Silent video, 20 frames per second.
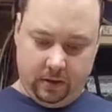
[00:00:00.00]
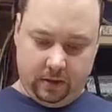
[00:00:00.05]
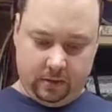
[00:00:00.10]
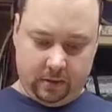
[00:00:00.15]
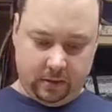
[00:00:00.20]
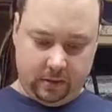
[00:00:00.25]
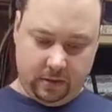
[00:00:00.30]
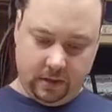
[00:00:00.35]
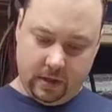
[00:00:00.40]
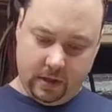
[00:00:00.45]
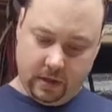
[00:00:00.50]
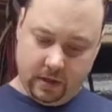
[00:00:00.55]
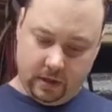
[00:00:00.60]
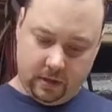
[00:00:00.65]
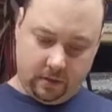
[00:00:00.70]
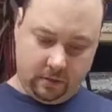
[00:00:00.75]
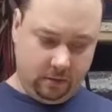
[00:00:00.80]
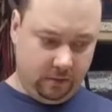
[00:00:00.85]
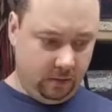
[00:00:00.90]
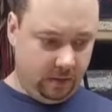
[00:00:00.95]
so
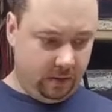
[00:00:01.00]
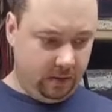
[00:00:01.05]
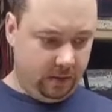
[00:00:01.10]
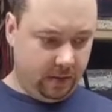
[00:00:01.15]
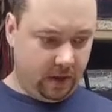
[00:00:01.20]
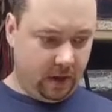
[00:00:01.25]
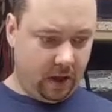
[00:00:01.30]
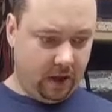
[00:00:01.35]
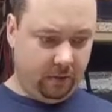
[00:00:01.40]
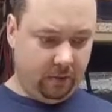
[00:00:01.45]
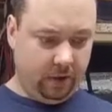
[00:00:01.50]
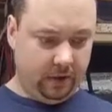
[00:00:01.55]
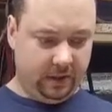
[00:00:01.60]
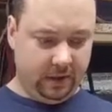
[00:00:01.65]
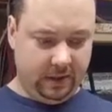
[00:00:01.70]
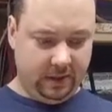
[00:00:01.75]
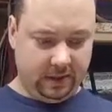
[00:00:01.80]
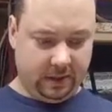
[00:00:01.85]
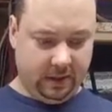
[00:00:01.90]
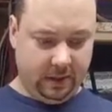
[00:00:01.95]
now I want
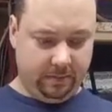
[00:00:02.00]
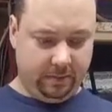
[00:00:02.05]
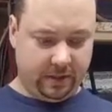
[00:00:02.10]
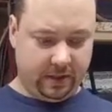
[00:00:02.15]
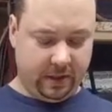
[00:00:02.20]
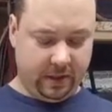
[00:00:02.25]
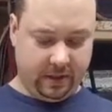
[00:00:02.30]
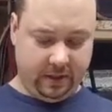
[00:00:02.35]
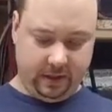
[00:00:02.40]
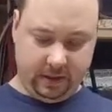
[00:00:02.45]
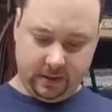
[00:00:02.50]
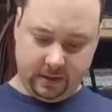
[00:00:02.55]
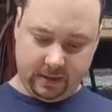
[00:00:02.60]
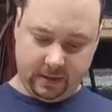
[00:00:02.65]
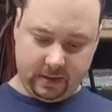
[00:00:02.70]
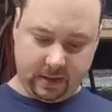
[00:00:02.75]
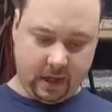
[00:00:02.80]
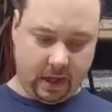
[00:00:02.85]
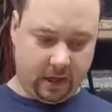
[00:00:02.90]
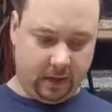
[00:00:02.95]
these lips on the
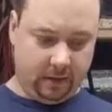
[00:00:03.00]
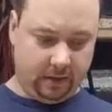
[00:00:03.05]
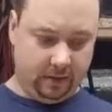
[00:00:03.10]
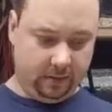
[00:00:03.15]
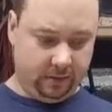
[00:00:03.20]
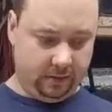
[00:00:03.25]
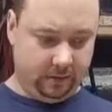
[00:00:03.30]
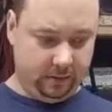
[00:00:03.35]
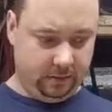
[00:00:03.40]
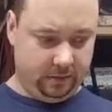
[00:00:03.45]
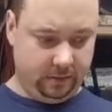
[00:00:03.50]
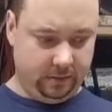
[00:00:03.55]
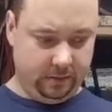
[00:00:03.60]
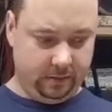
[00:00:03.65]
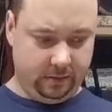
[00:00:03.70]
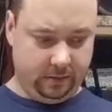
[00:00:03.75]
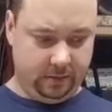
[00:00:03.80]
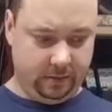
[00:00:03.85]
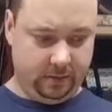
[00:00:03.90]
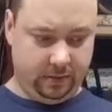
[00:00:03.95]
inside.
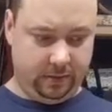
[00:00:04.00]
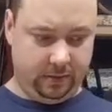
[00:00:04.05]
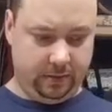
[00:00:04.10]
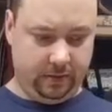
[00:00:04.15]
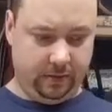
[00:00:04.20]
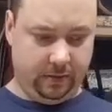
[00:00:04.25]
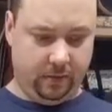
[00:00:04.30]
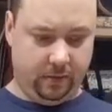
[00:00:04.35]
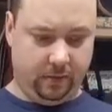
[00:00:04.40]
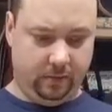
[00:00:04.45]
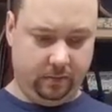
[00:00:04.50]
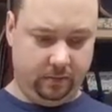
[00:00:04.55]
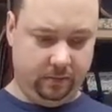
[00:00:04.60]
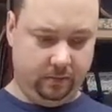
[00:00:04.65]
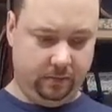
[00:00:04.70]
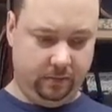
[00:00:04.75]
So